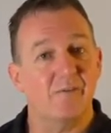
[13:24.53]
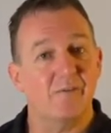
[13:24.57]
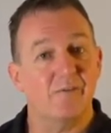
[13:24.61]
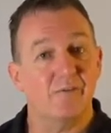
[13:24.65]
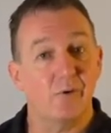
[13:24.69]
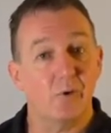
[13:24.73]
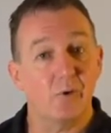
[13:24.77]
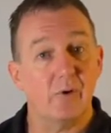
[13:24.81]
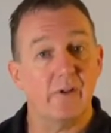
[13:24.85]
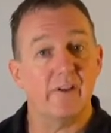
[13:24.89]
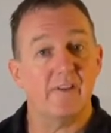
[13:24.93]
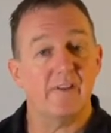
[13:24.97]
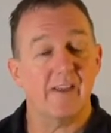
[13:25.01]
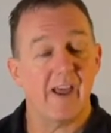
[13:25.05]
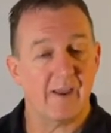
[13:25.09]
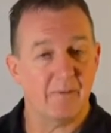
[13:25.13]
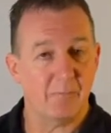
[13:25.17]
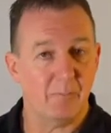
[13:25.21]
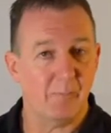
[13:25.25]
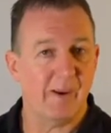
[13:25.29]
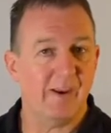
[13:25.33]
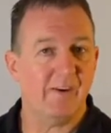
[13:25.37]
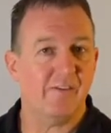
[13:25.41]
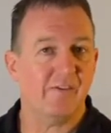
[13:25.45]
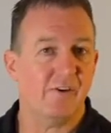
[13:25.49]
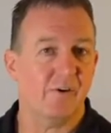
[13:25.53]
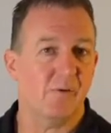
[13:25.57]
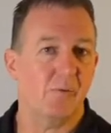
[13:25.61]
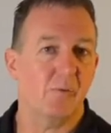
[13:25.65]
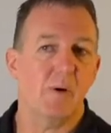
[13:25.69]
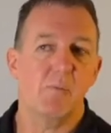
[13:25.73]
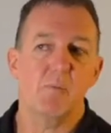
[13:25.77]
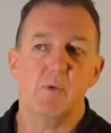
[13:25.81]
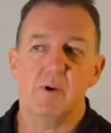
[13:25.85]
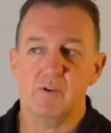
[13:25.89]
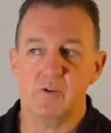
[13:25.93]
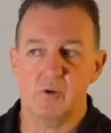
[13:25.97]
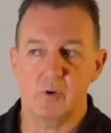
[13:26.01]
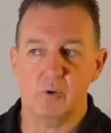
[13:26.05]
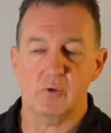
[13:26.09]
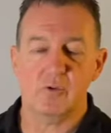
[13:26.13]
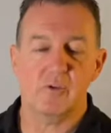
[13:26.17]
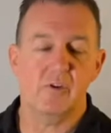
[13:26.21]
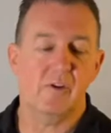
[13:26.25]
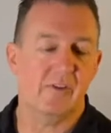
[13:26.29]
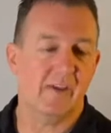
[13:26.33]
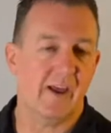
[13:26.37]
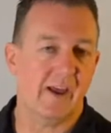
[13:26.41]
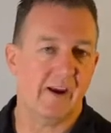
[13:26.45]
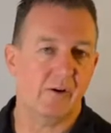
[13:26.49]
fully that picture when we
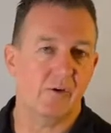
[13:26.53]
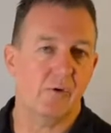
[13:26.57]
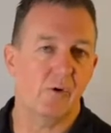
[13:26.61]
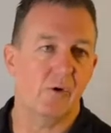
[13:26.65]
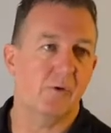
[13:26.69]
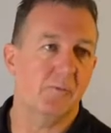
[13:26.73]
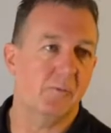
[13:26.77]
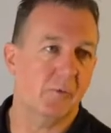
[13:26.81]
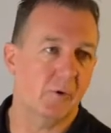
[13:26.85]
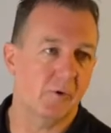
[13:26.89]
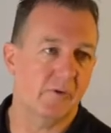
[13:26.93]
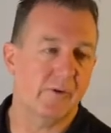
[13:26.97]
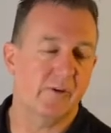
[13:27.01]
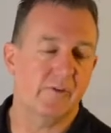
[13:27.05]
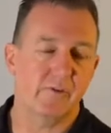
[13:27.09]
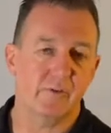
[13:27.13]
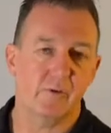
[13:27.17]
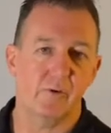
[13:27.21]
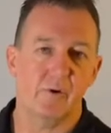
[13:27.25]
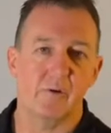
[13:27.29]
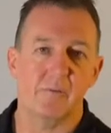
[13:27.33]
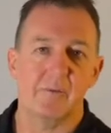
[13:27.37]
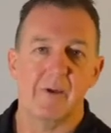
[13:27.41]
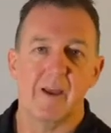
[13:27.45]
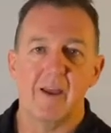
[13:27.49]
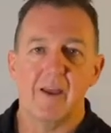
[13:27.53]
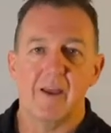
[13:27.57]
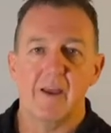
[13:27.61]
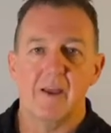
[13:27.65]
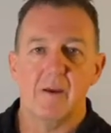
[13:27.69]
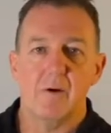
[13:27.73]
talked to that group or this group.